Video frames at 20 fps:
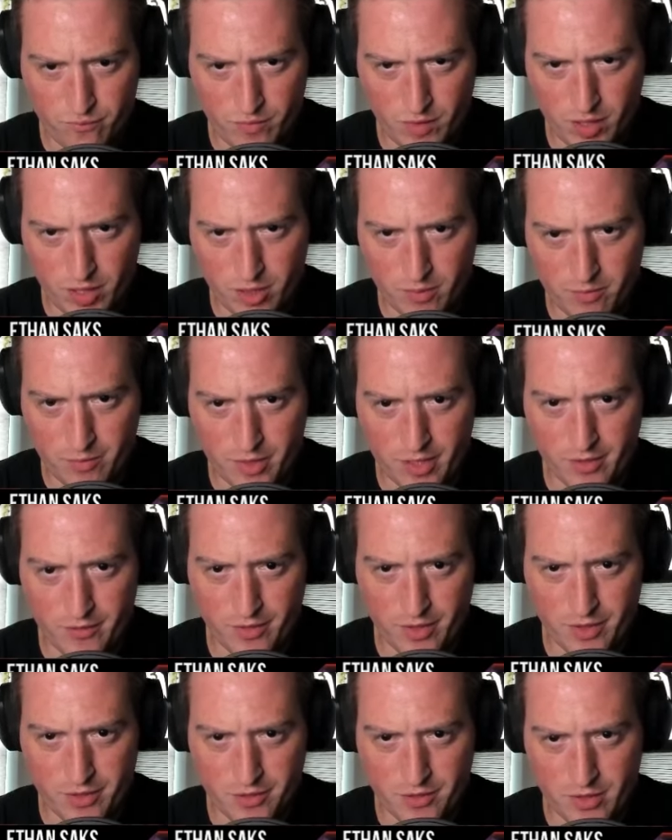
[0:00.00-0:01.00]
Yep,
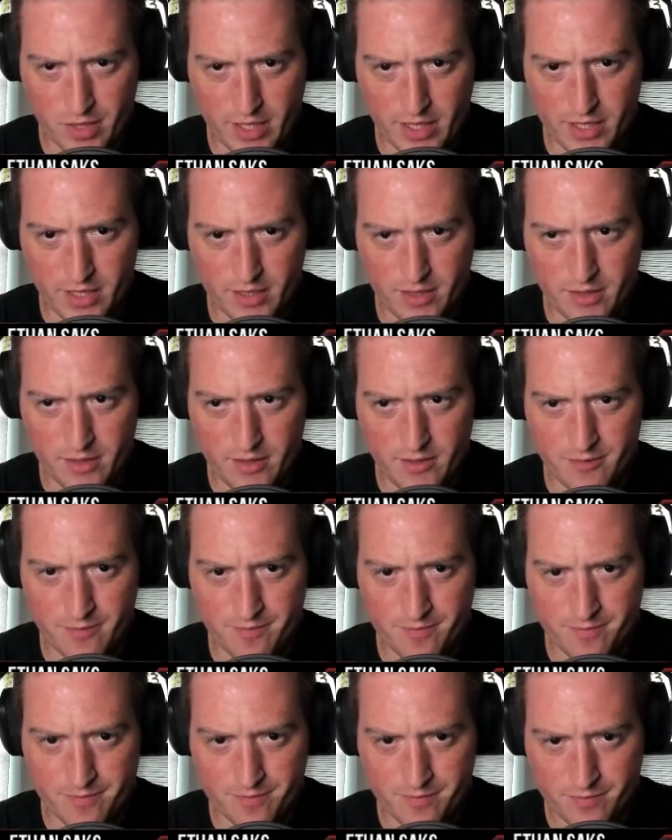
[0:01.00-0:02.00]
manifest dread.
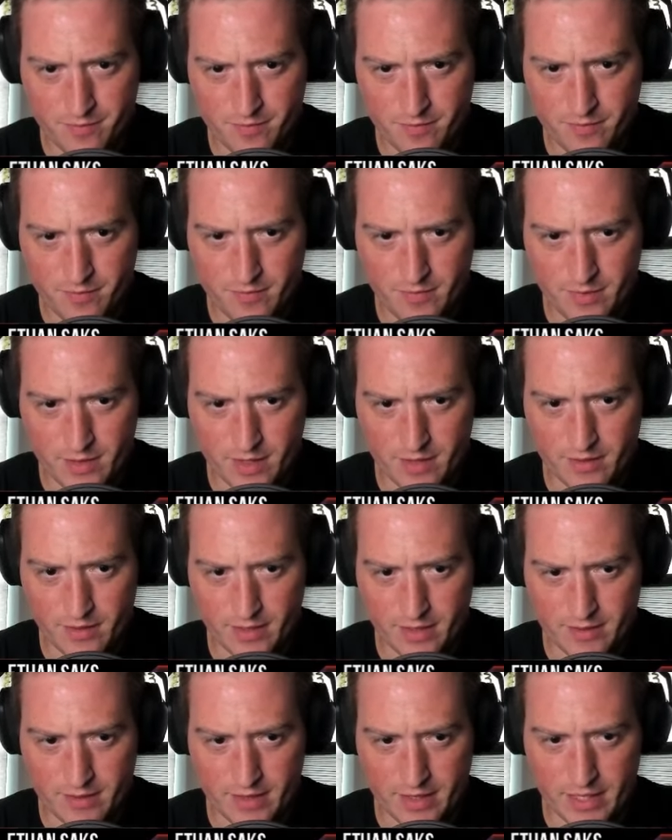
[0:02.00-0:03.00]
This
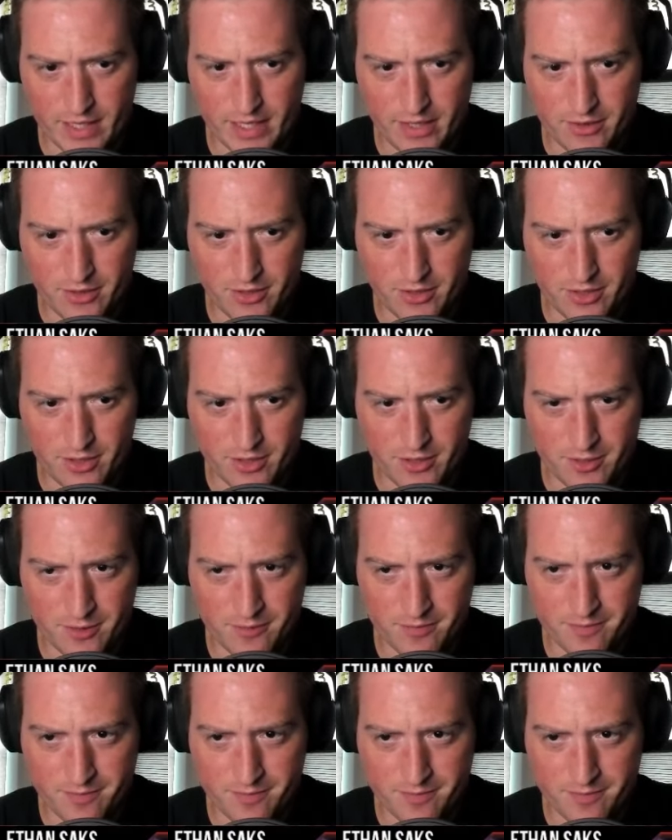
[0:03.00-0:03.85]
gets a counter.